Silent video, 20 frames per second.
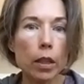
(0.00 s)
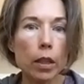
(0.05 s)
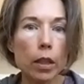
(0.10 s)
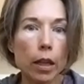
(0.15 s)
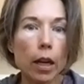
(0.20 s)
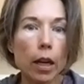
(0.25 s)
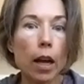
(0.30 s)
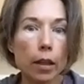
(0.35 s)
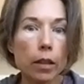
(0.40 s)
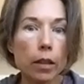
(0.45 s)
and
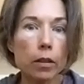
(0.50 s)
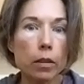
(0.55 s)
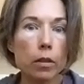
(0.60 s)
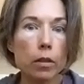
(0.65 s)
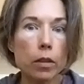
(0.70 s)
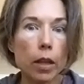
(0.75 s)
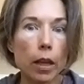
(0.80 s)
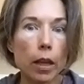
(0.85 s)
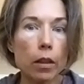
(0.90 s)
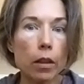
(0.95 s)
I
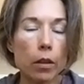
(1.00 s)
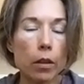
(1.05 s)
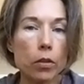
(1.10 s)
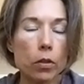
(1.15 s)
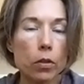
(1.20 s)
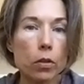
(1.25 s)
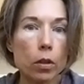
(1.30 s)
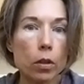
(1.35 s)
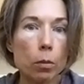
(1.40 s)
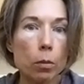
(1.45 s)
say this
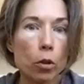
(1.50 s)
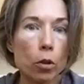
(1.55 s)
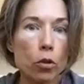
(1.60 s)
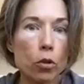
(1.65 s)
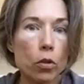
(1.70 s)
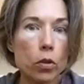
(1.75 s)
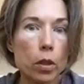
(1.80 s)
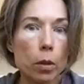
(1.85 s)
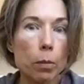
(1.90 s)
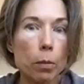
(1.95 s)
is an
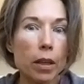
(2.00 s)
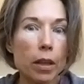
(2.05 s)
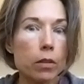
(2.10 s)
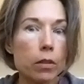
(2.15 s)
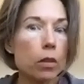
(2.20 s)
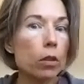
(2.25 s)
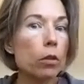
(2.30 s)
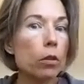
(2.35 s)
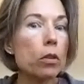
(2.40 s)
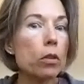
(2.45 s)
emergency because
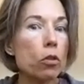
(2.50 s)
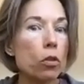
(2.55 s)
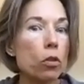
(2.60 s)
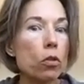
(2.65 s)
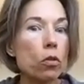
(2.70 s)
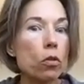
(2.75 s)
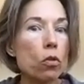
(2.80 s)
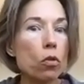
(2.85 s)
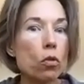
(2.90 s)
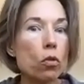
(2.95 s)
there is
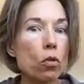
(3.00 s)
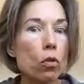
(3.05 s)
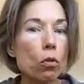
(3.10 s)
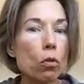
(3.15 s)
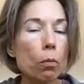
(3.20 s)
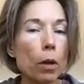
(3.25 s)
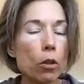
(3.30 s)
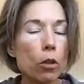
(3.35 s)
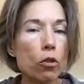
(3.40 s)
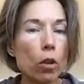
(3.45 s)
just too
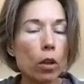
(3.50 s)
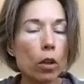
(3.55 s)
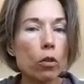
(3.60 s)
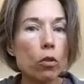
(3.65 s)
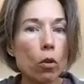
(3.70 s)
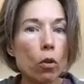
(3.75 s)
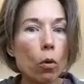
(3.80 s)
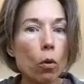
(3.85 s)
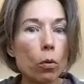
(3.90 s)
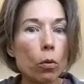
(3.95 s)
much
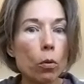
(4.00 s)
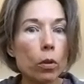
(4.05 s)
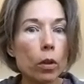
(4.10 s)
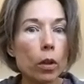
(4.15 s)
unknown,